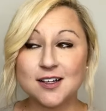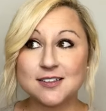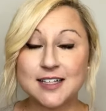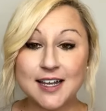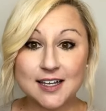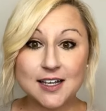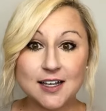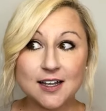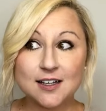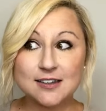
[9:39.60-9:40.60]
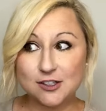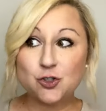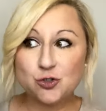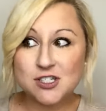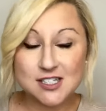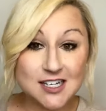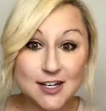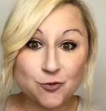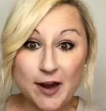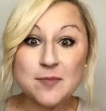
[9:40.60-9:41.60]
Like you see
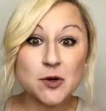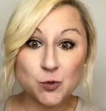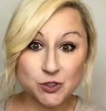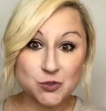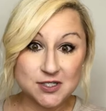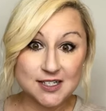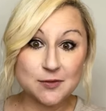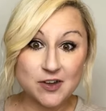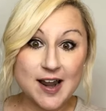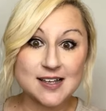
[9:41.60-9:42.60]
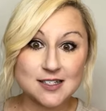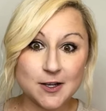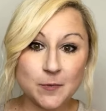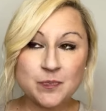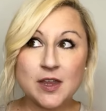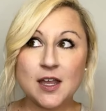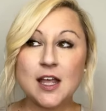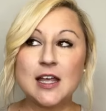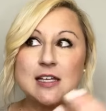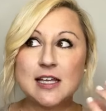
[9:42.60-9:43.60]
rainbow when you see Vanessa.
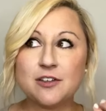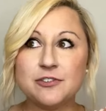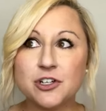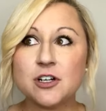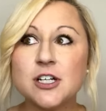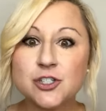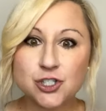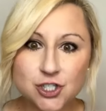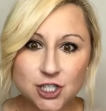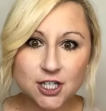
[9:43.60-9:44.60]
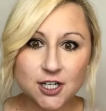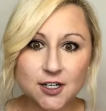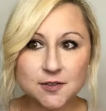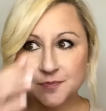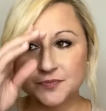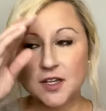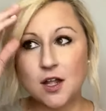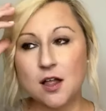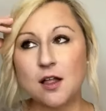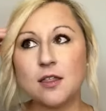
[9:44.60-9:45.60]
If you're unsure,
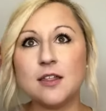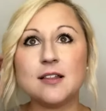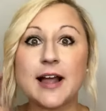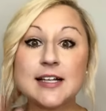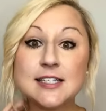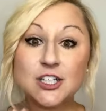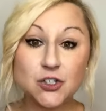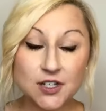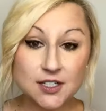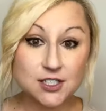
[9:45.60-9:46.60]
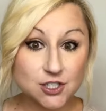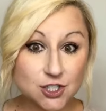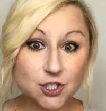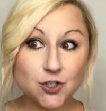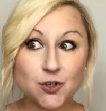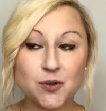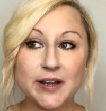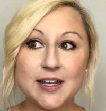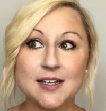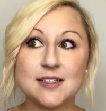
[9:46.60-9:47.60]
the last thing you need to do
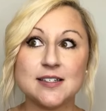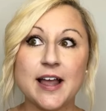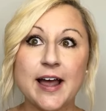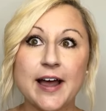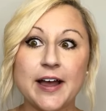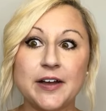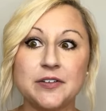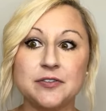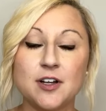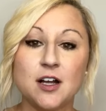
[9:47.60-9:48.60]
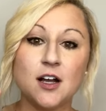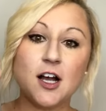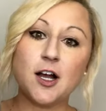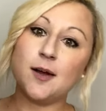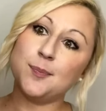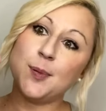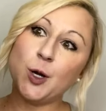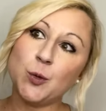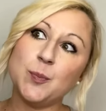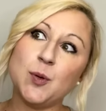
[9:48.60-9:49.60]
is have a
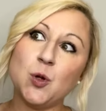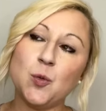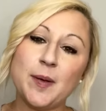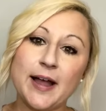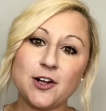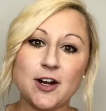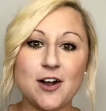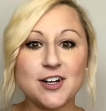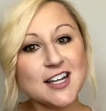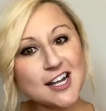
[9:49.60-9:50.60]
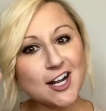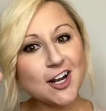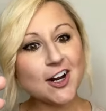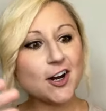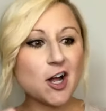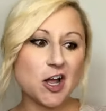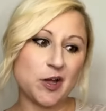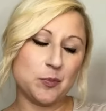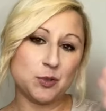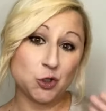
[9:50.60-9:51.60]
purple background here, a
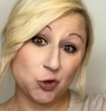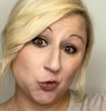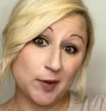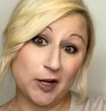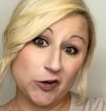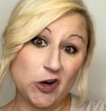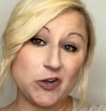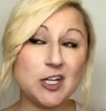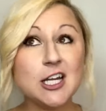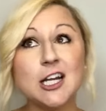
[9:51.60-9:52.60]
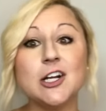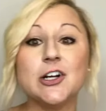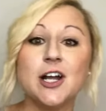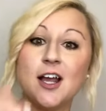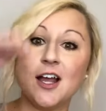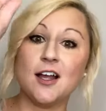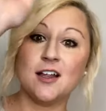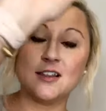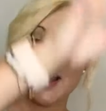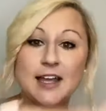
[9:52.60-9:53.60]
blue background here.
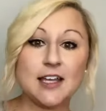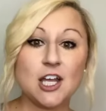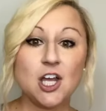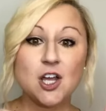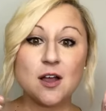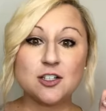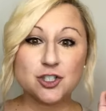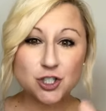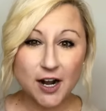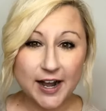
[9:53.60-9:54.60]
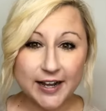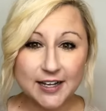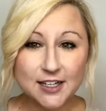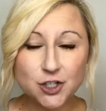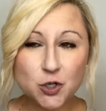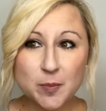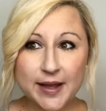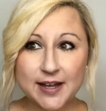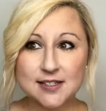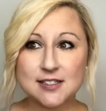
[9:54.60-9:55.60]
Like try your
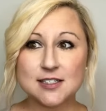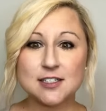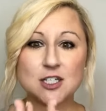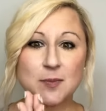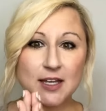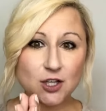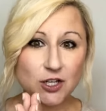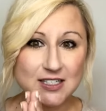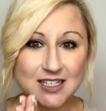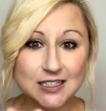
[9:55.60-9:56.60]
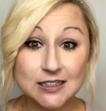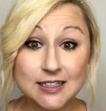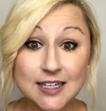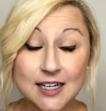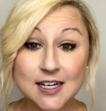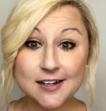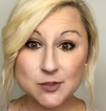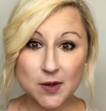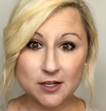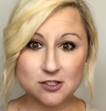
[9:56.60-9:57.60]
best to make it look as clean as
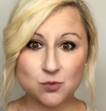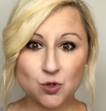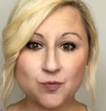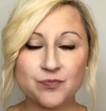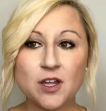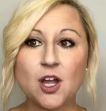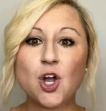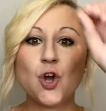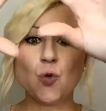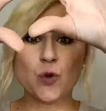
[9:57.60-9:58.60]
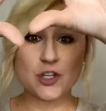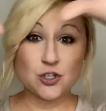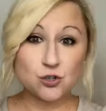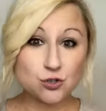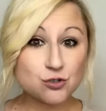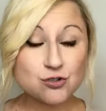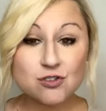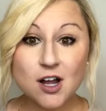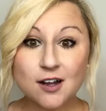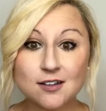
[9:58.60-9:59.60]
possible with neutral
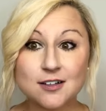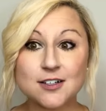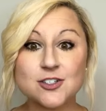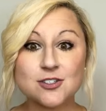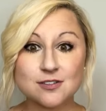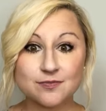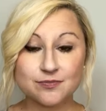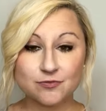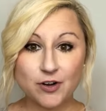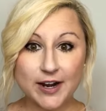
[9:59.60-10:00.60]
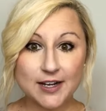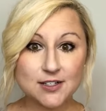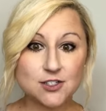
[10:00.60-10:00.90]
colors, right?